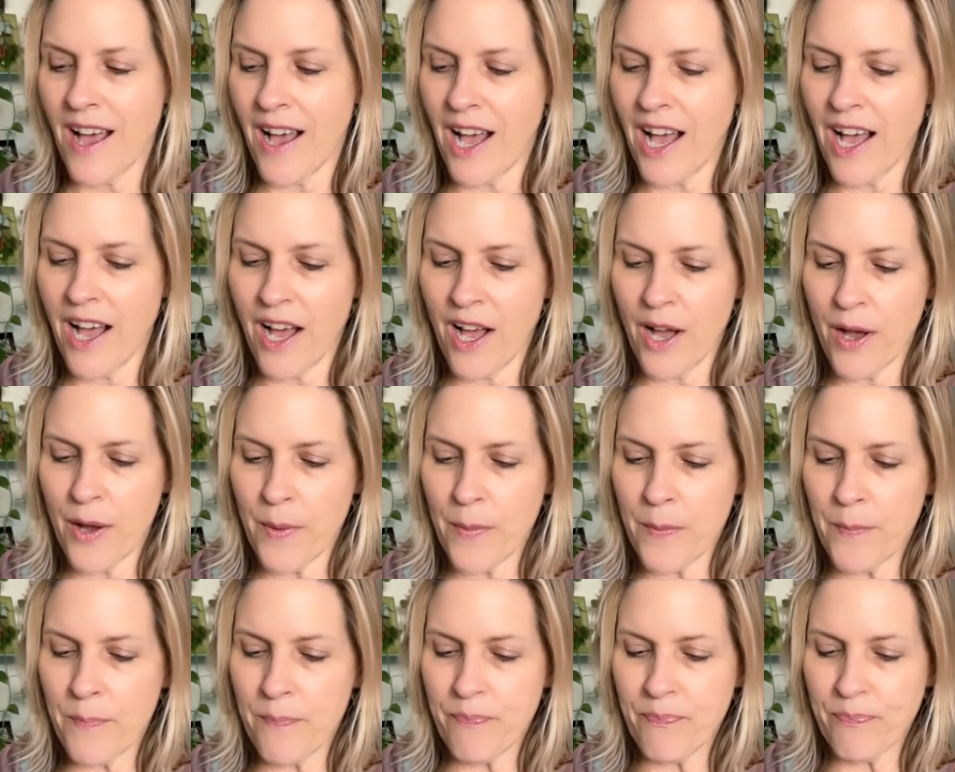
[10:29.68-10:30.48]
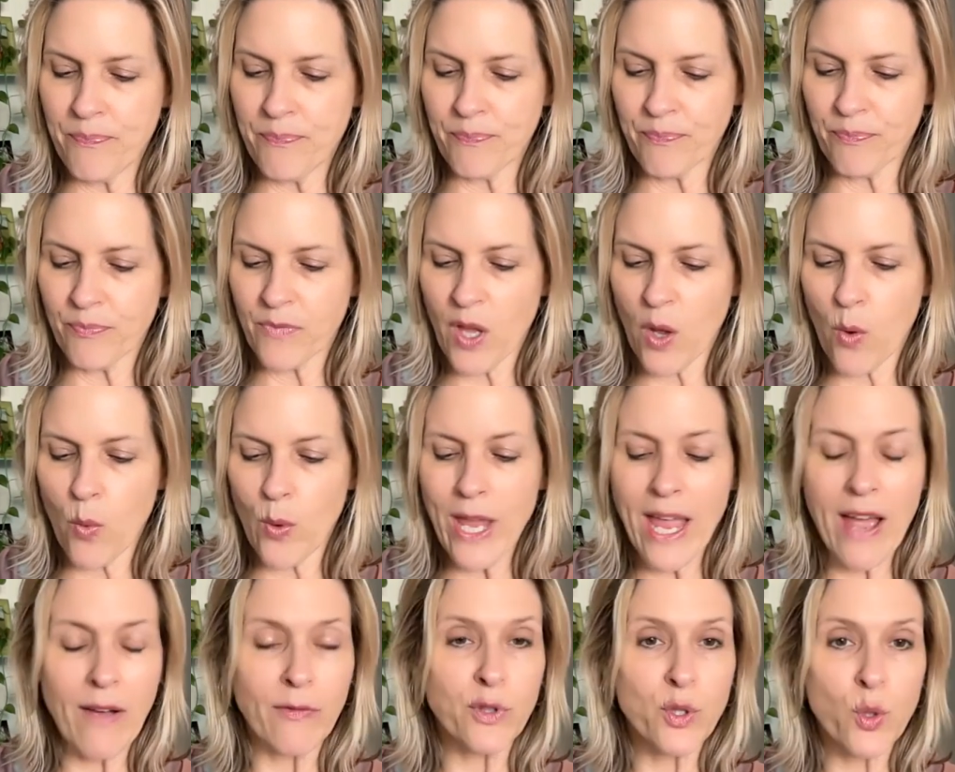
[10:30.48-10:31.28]

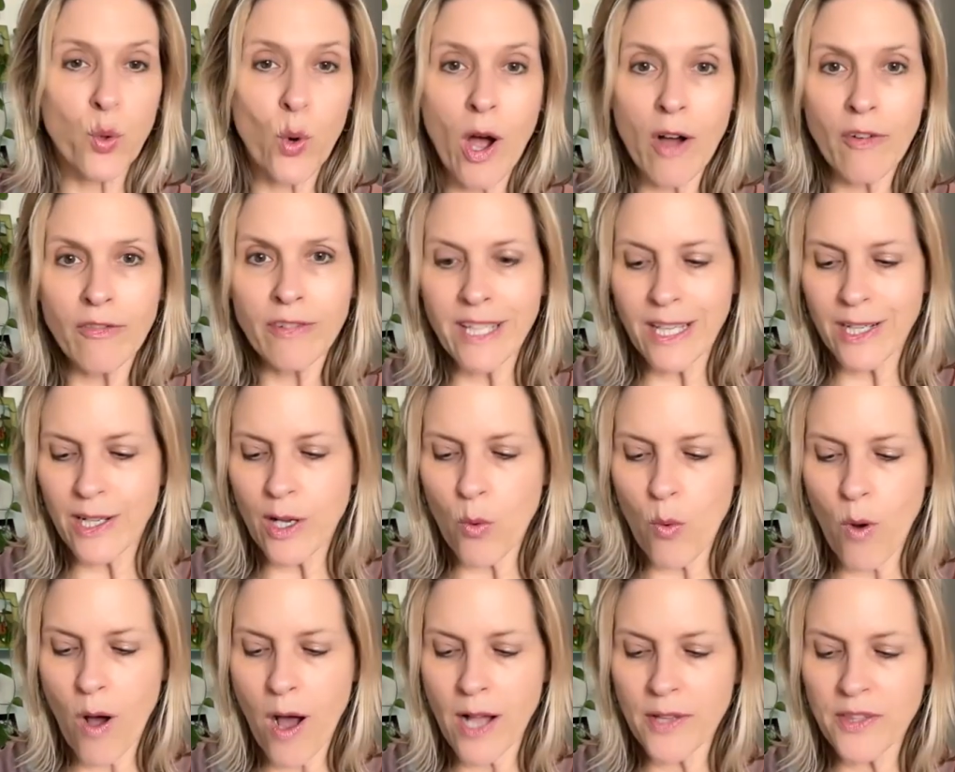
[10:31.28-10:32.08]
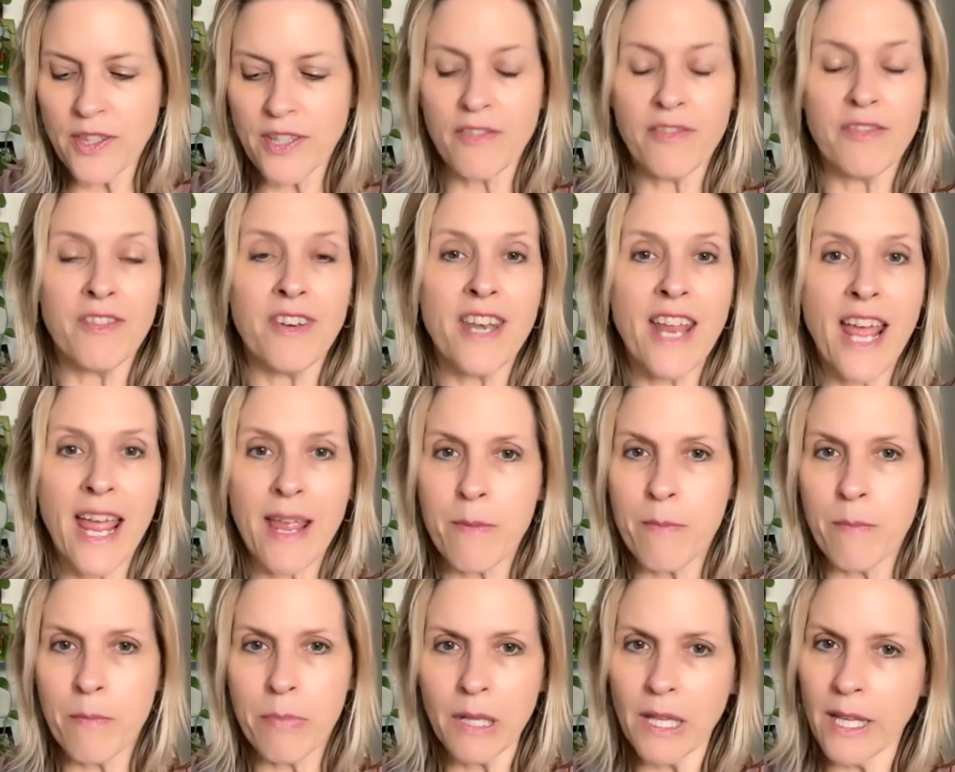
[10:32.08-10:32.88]
We have 12 gigawatts of
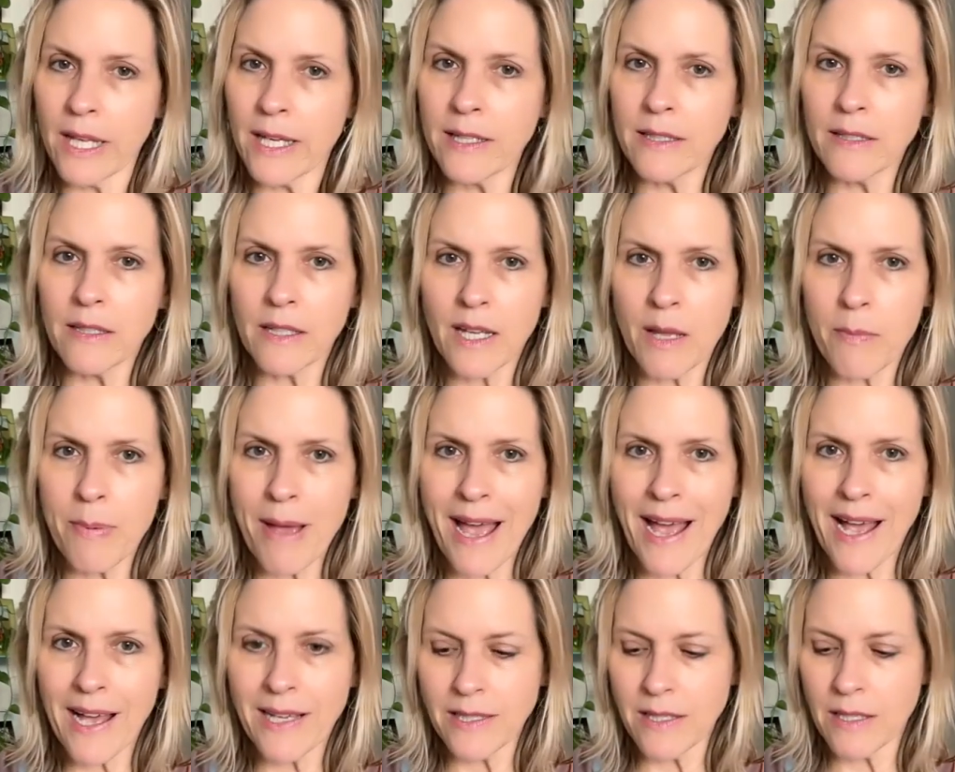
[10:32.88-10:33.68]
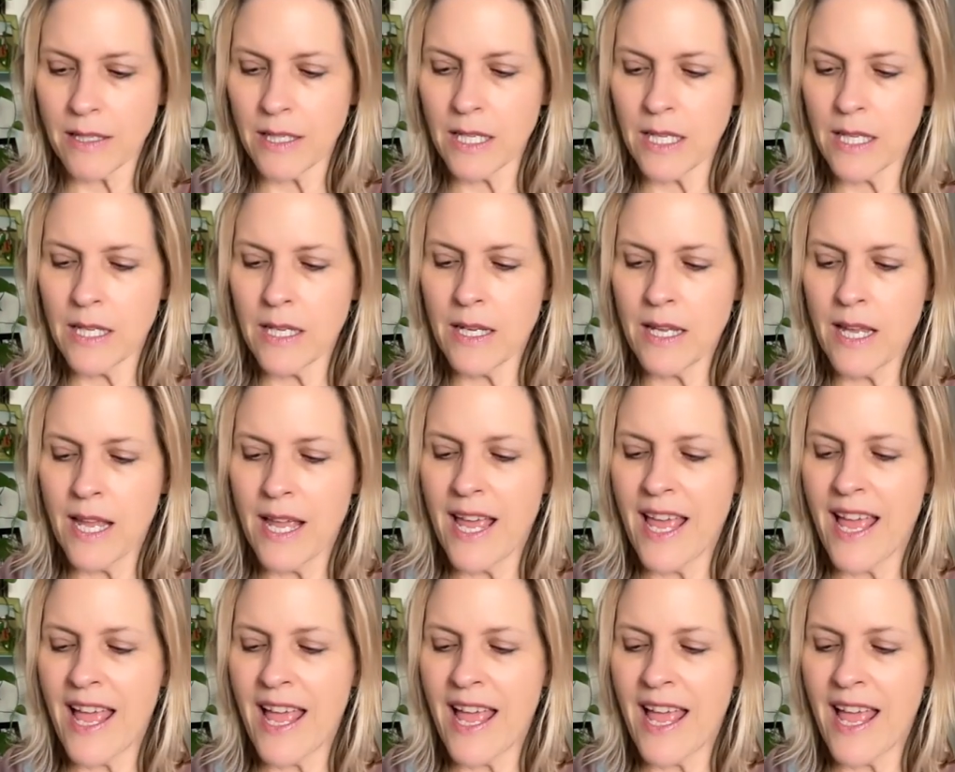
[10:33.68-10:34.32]
nameplate capacity,